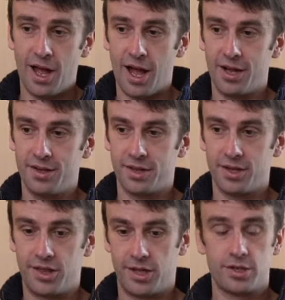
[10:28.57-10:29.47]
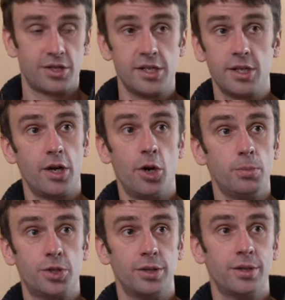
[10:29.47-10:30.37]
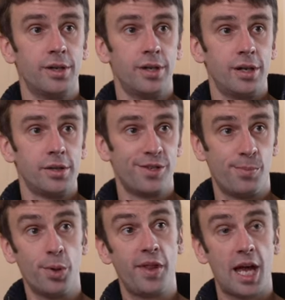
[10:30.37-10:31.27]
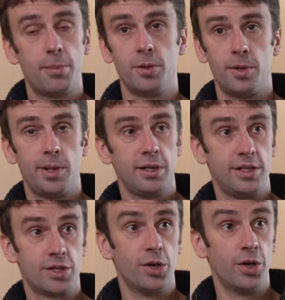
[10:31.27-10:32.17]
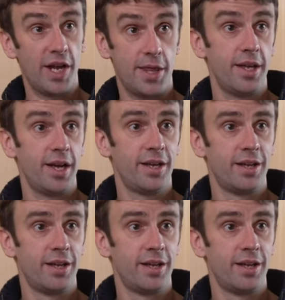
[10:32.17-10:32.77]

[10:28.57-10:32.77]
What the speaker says: and there just isn't an option to put the air permeability score in there.